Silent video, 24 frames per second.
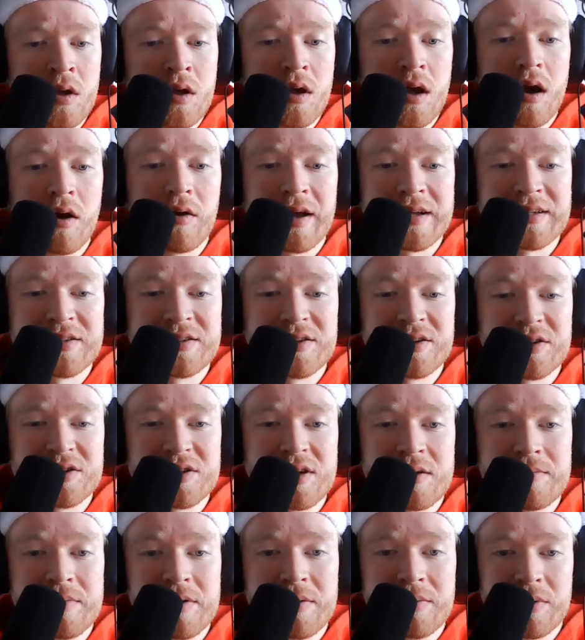Okay, so there's
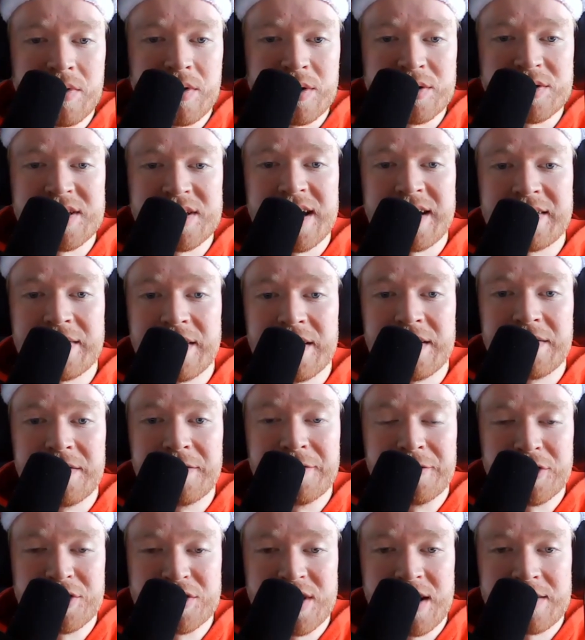some people that are saying that the
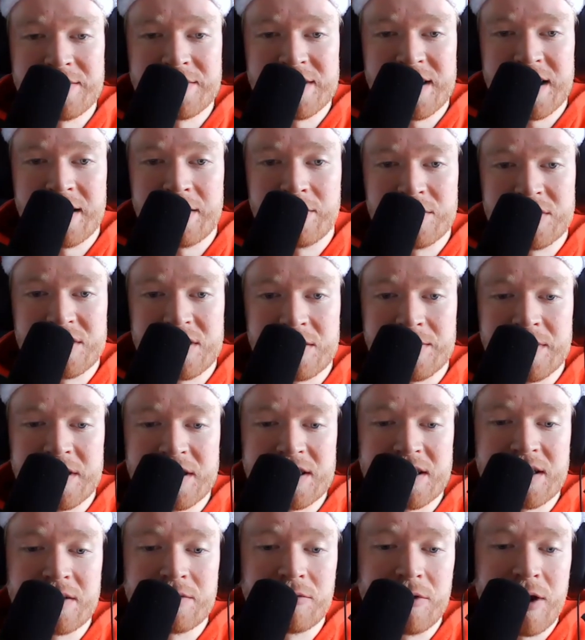first time Santa was
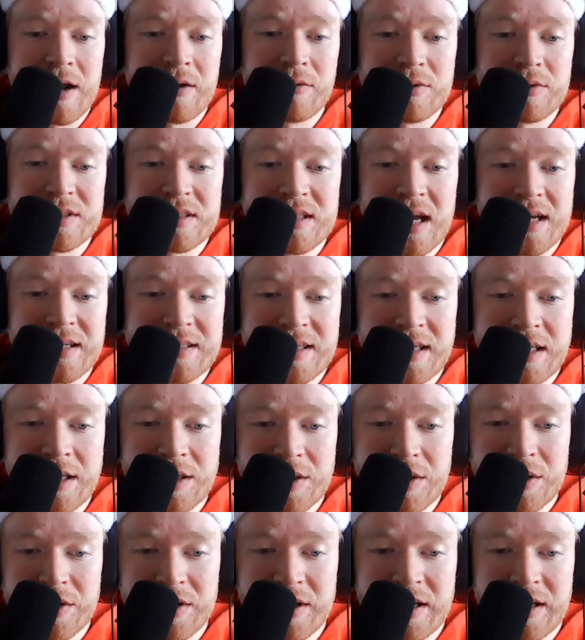depicted in red was
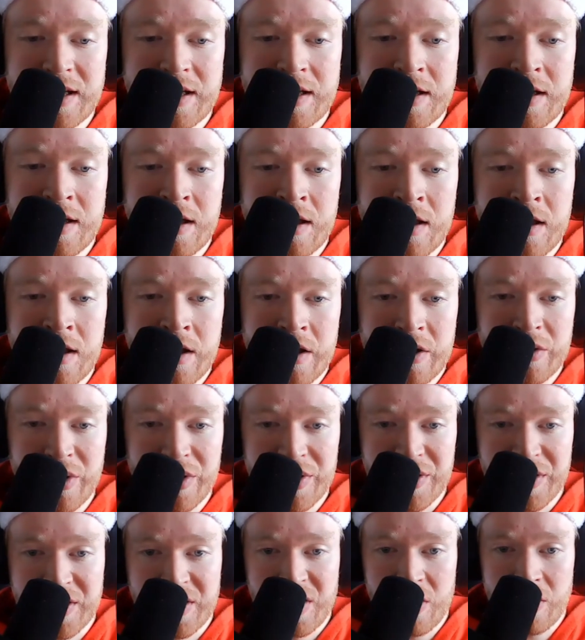1930
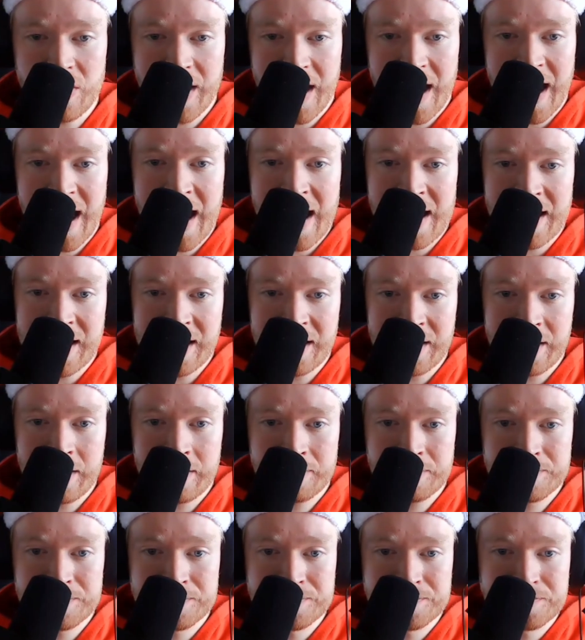with a Coke ad
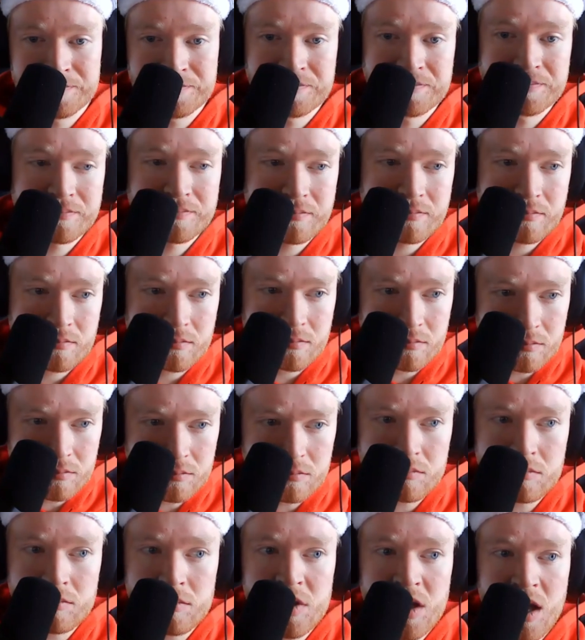here.
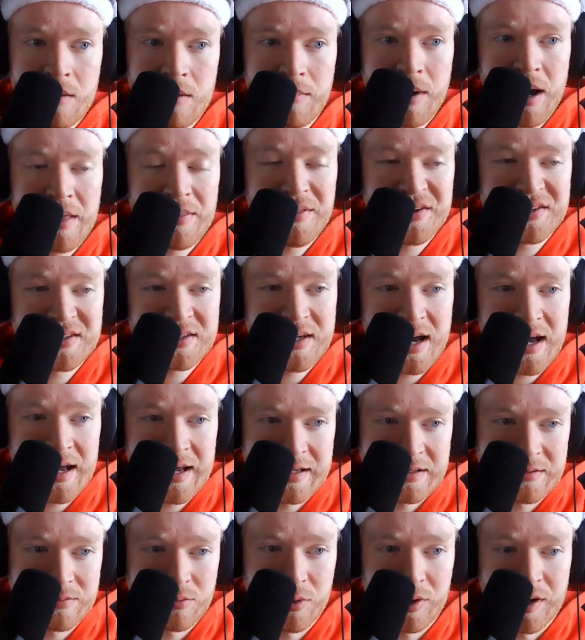But this guy
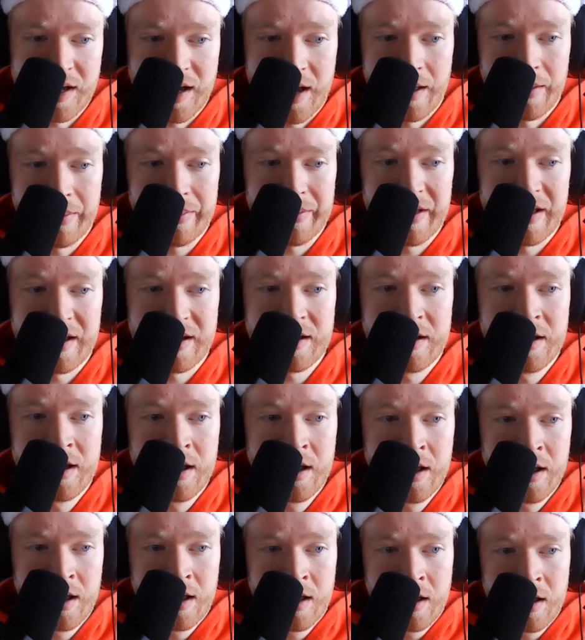is pointing out that
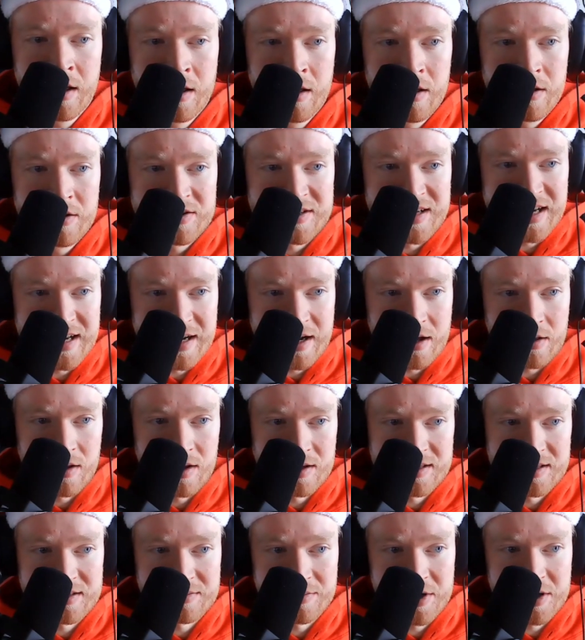Santa
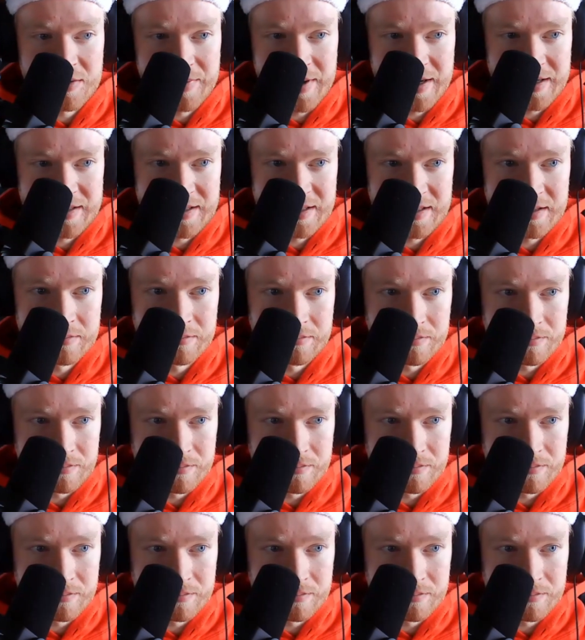Claus has been depicted